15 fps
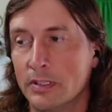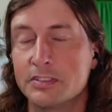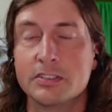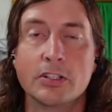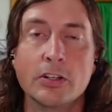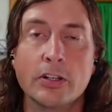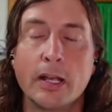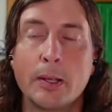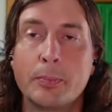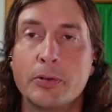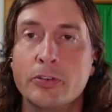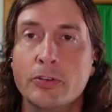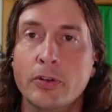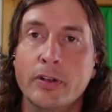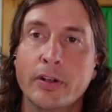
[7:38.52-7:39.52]
this is a good
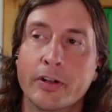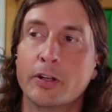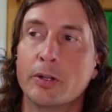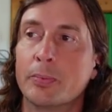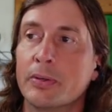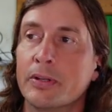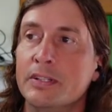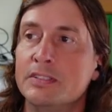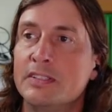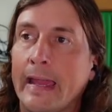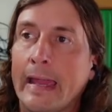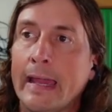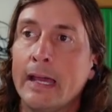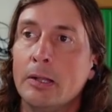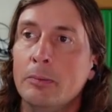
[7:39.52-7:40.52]
opportunity or a good place
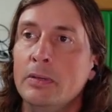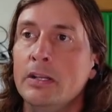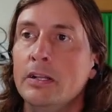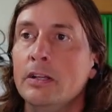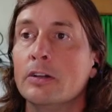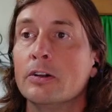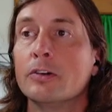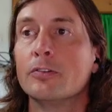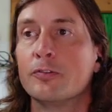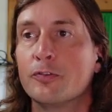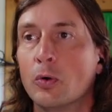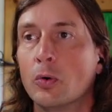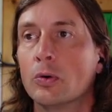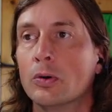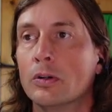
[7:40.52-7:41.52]
to add media
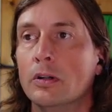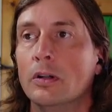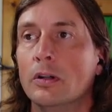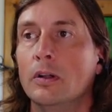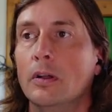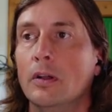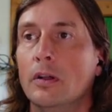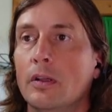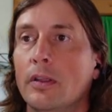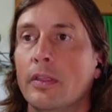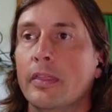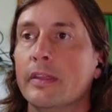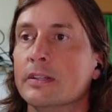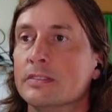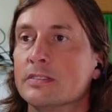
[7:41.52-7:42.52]
for
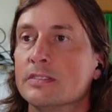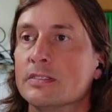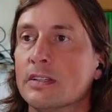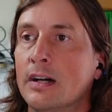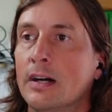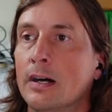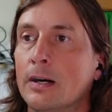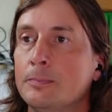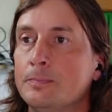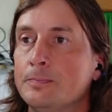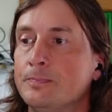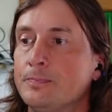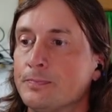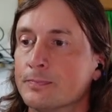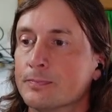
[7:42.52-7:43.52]
this
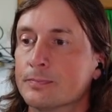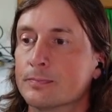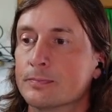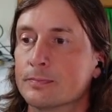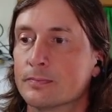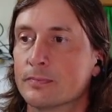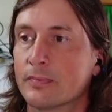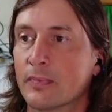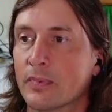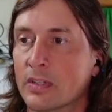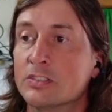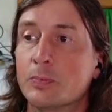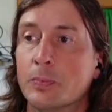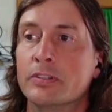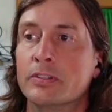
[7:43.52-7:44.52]

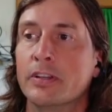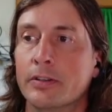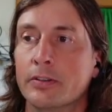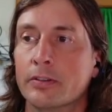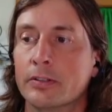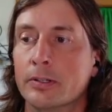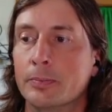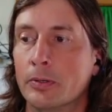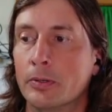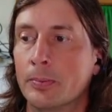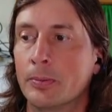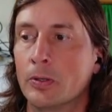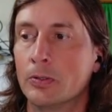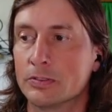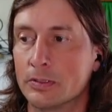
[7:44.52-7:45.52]
this particular
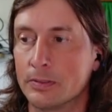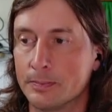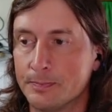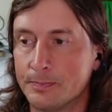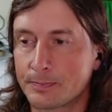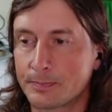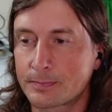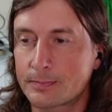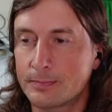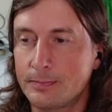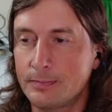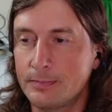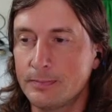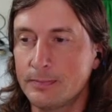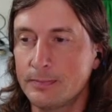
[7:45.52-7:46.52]
proposal.
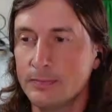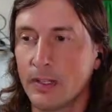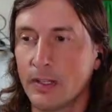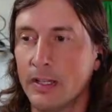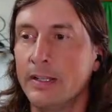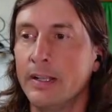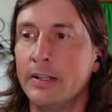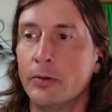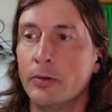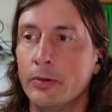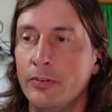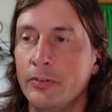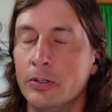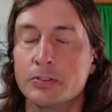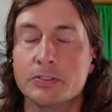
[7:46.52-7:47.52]
And then the
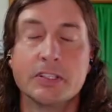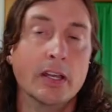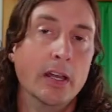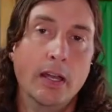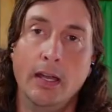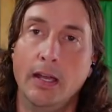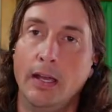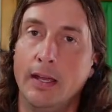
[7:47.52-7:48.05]
reviews.